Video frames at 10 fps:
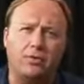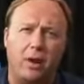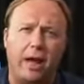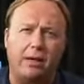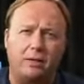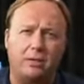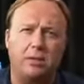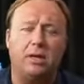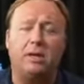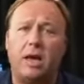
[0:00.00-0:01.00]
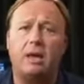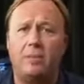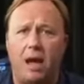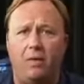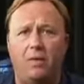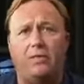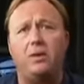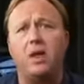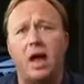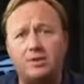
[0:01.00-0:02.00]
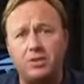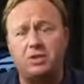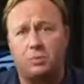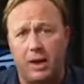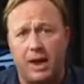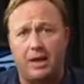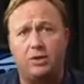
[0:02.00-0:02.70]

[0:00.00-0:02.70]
trials, it came out that the Nazis were adding